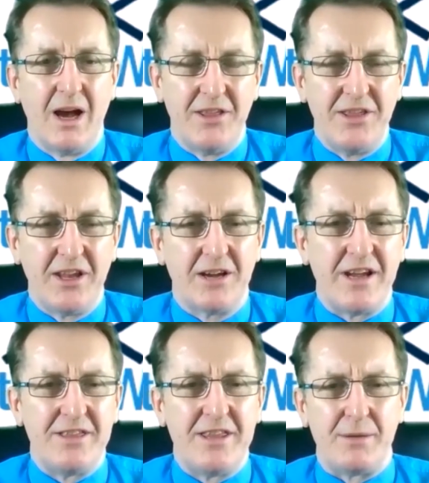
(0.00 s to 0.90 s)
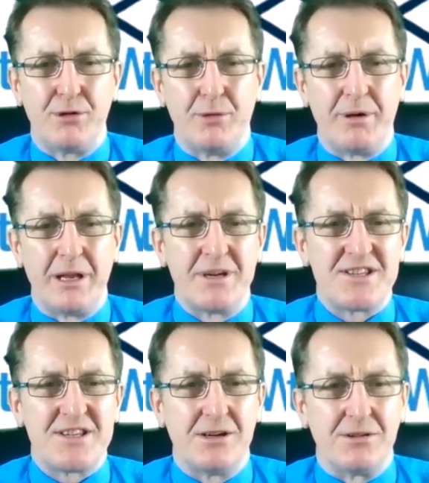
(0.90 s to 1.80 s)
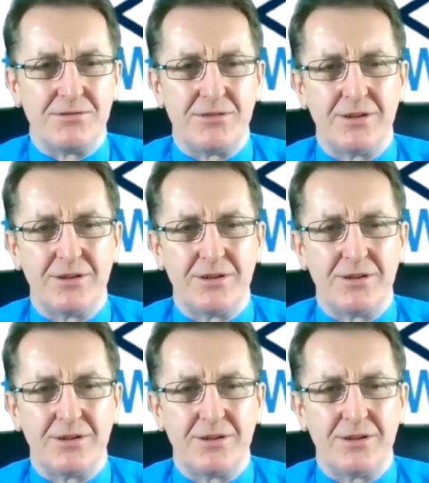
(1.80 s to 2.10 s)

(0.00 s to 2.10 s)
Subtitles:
I think I've had that property myself.